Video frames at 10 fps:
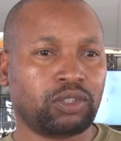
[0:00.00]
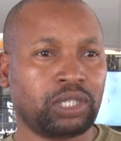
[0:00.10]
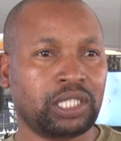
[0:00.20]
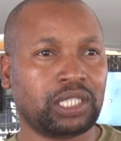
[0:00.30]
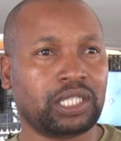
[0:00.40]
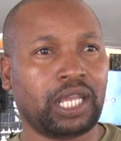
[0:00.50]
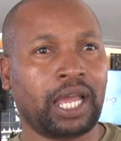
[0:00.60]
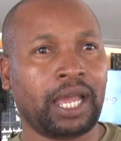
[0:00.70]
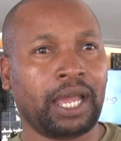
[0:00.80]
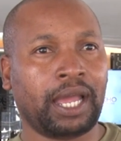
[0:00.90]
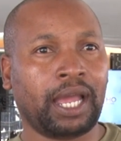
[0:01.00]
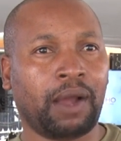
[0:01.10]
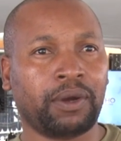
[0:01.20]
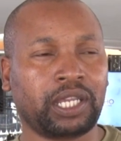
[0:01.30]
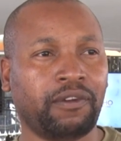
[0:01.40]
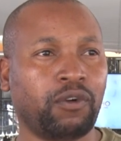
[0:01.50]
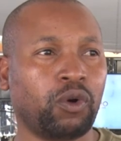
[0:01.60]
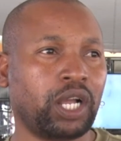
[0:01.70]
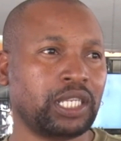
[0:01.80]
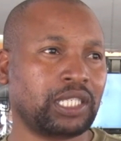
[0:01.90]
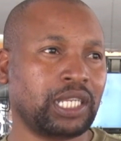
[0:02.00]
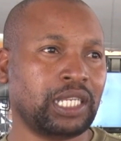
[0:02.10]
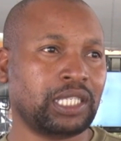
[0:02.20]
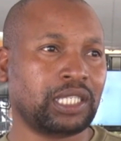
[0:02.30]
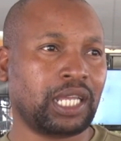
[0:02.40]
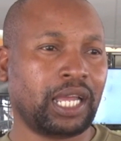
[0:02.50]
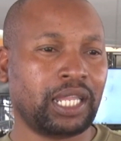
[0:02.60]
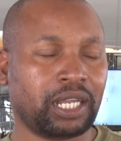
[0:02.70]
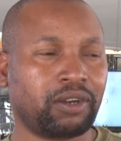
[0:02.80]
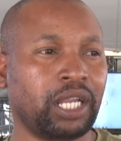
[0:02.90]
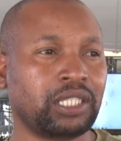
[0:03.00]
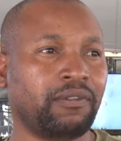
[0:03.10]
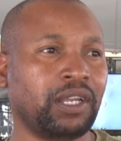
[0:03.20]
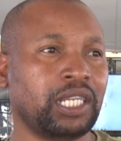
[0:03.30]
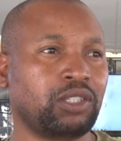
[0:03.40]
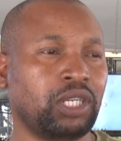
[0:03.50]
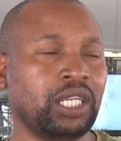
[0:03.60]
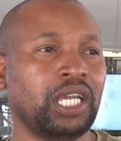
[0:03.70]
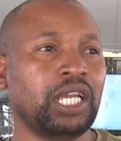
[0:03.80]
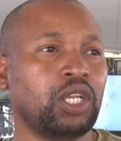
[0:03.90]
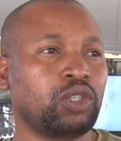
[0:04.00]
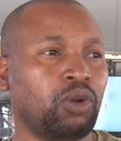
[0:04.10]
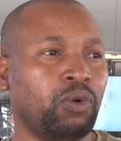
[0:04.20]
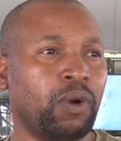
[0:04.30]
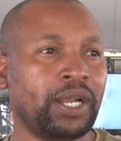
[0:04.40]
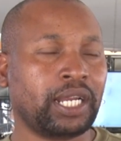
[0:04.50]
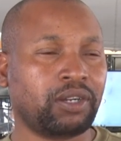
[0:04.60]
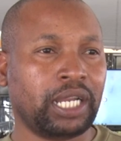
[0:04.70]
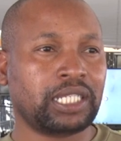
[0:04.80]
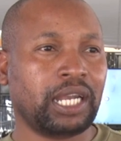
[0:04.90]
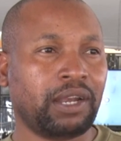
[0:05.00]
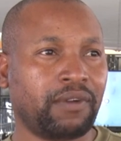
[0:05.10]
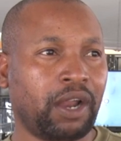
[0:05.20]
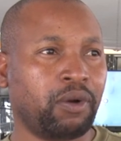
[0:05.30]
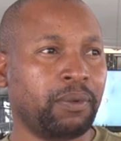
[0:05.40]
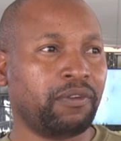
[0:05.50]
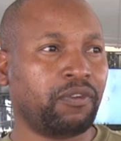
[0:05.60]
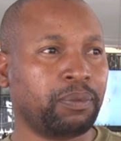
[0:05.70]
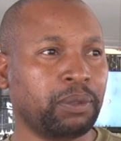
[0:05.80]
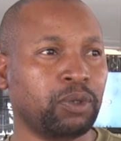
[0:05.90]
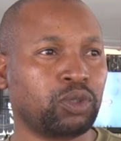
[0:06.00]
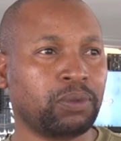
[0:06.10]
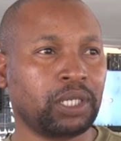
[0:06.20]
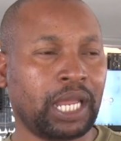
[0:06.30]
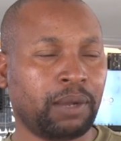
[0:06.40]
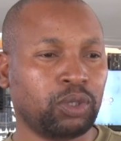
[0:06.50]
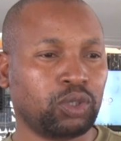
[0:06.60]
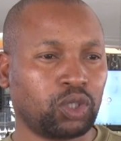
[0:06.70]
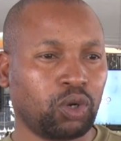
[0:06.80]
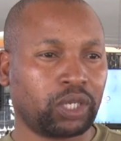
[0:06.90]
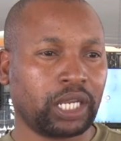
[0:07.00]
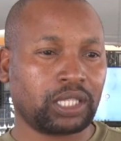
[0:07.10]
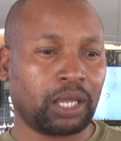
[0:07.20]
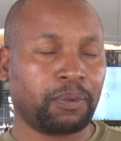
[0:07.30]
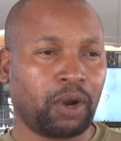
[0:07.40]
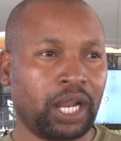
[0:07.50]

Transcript: industries. Our key focus is the creative industry. So we want to create an environment for people to be able to showcase their